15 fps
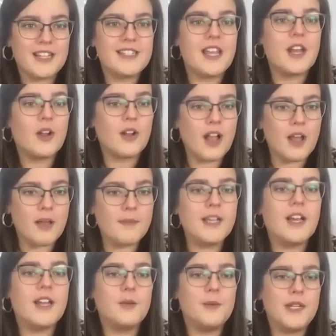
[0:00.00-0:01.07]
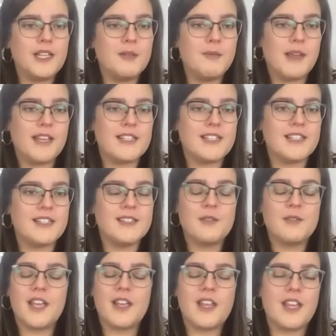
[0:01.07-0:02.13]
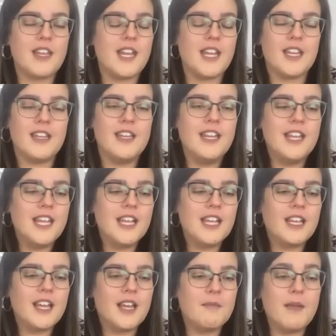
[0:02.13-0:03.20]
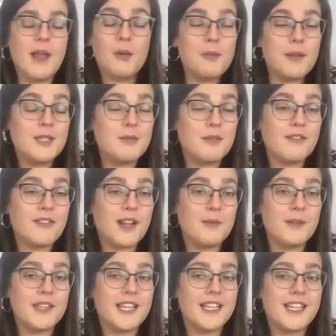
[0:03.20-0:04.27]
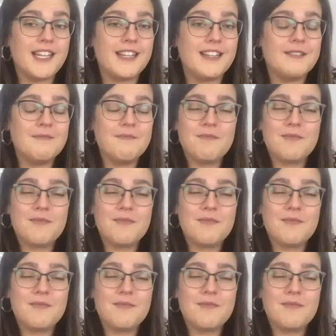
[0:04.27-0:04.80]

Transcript: that are coming on a weekly basis in helping to provide what they need?